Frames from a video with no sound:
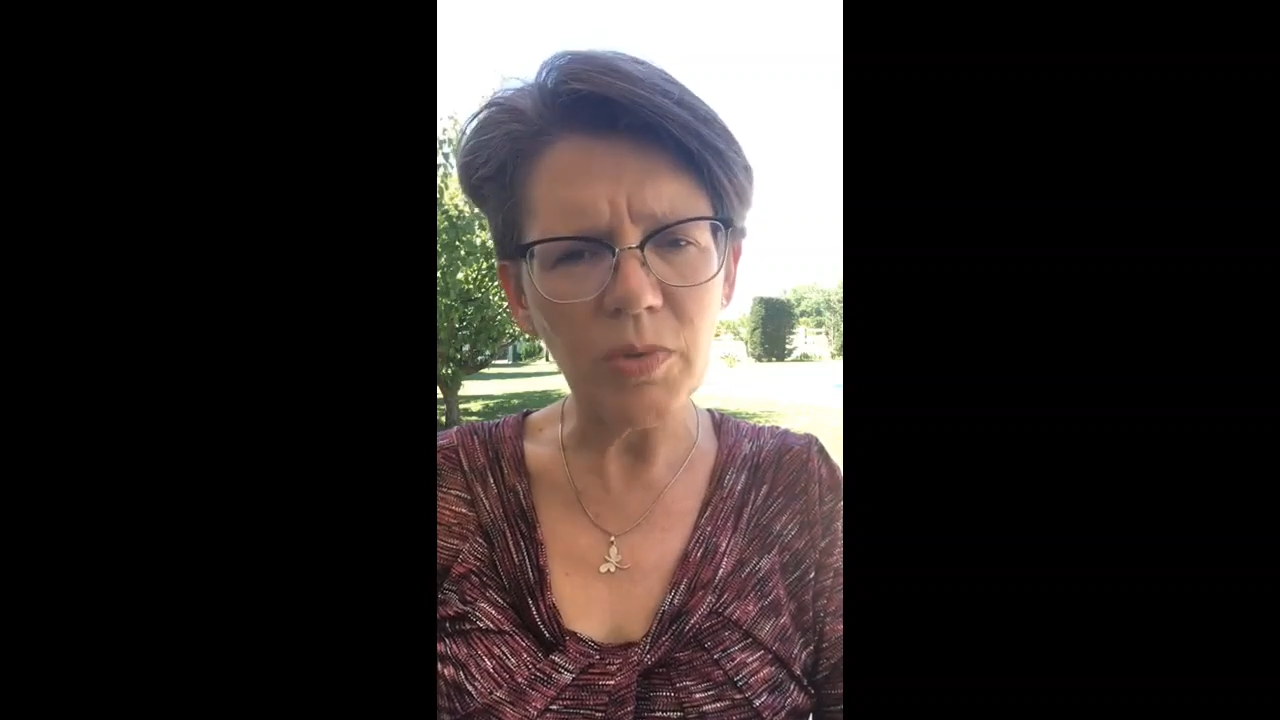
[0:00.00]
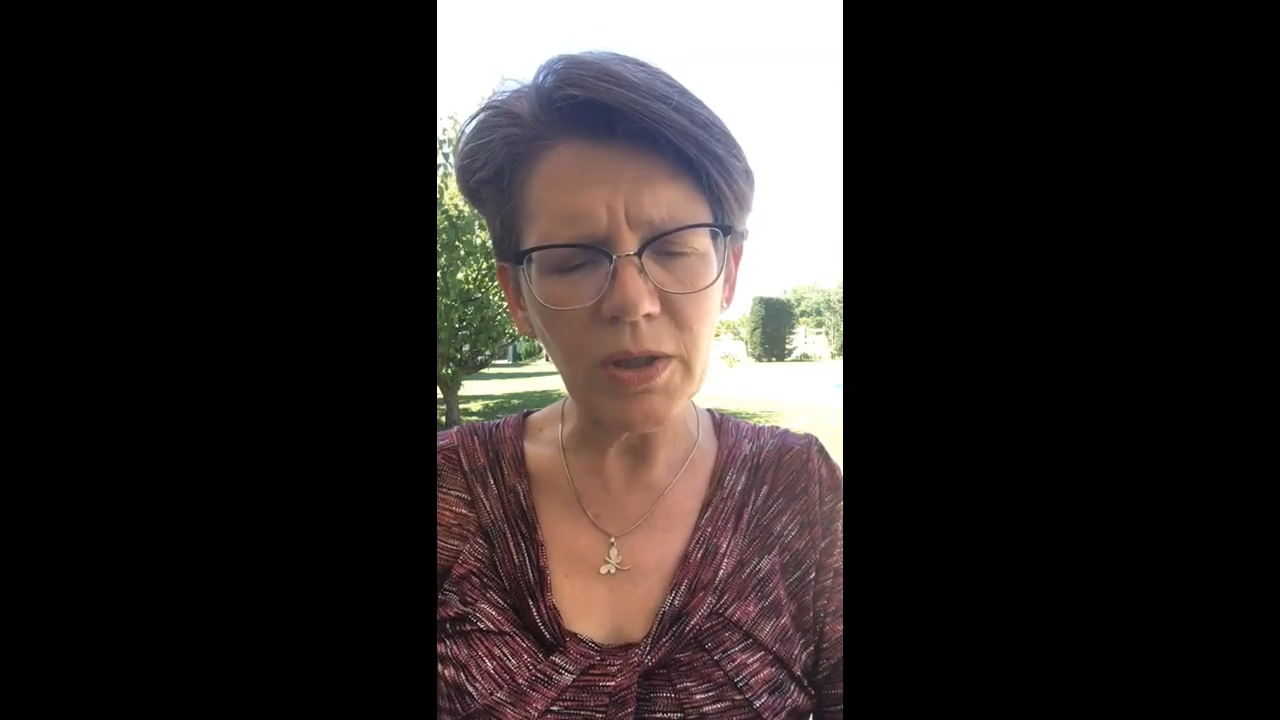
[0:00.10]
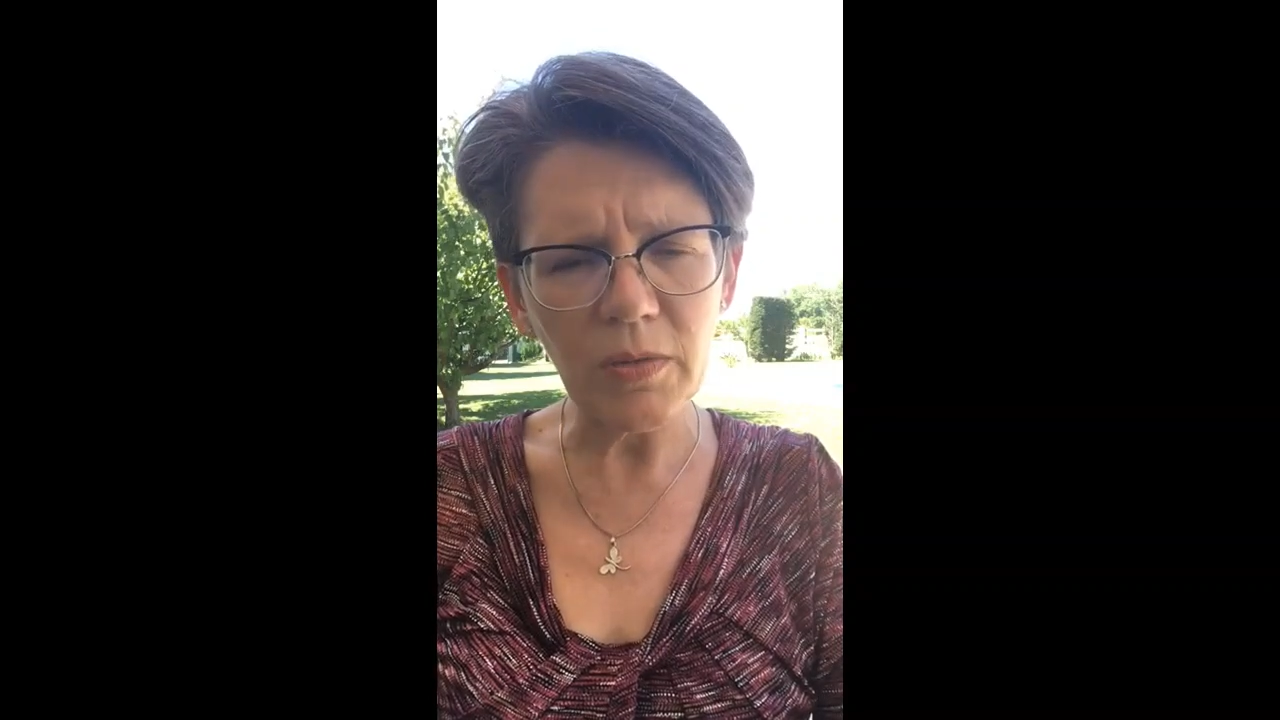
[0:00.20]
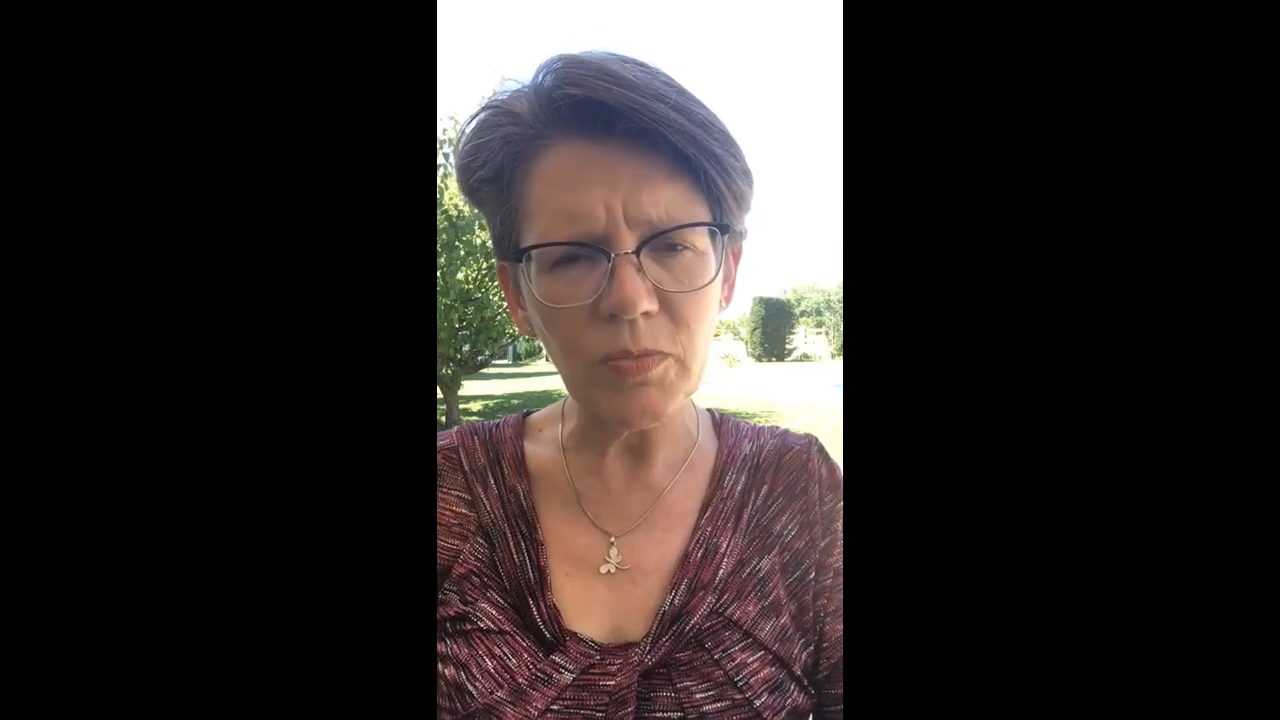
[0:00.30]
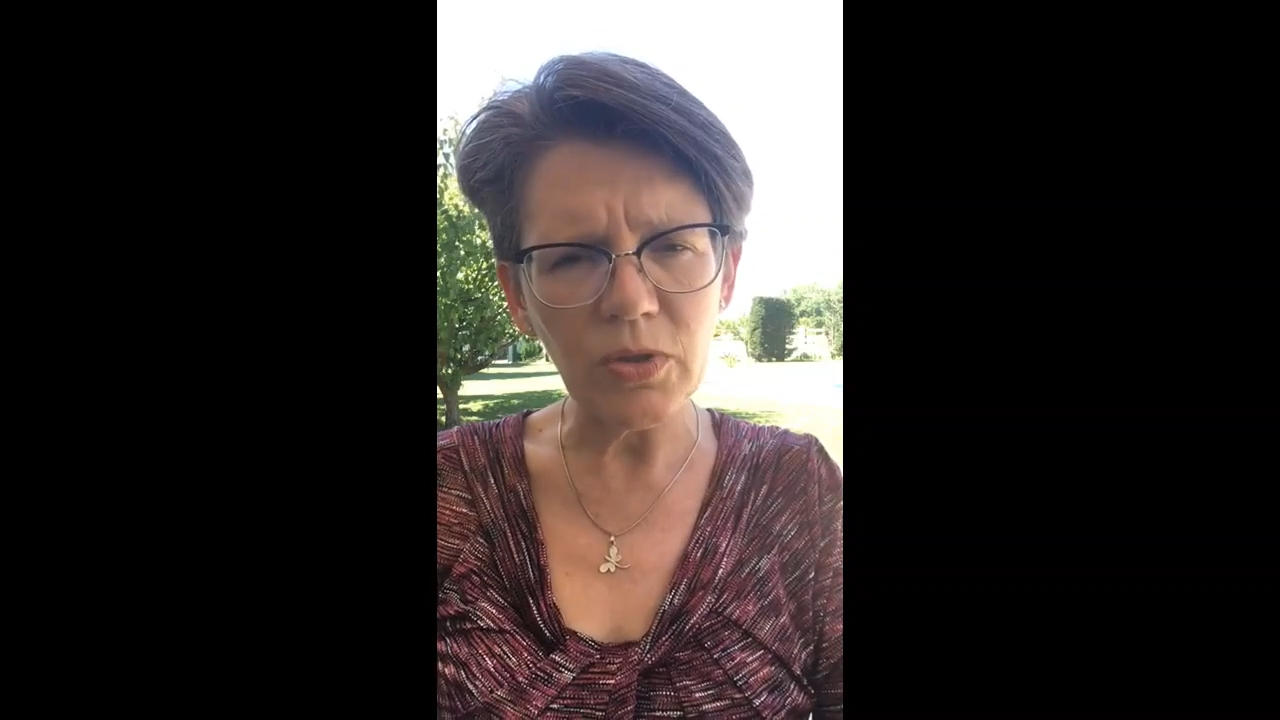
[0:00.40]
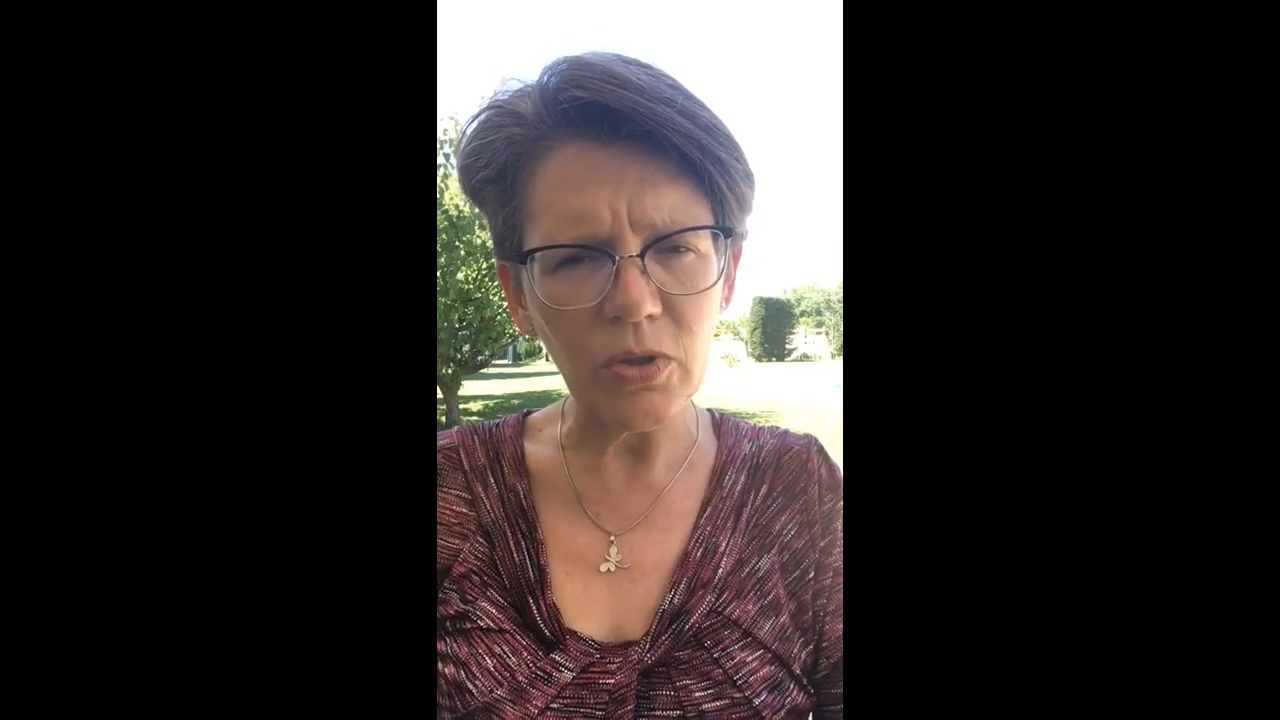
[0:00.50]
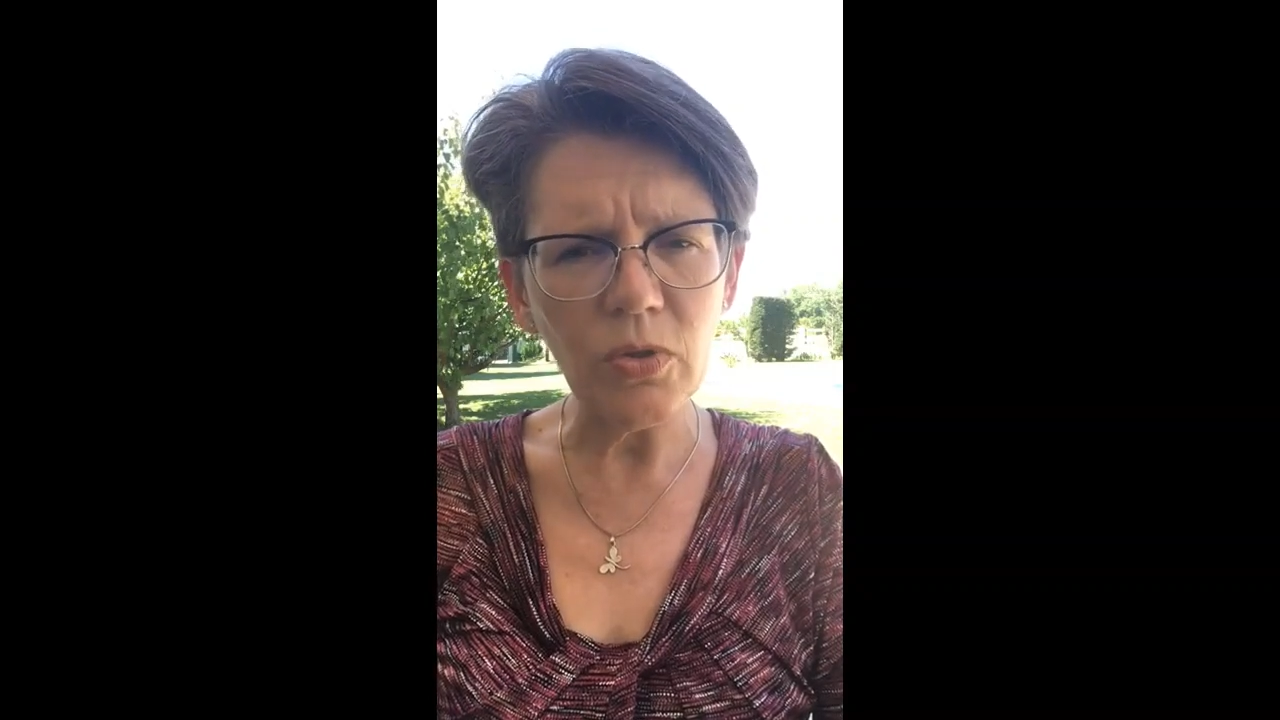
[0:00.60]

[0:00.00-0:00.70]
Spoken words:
make up their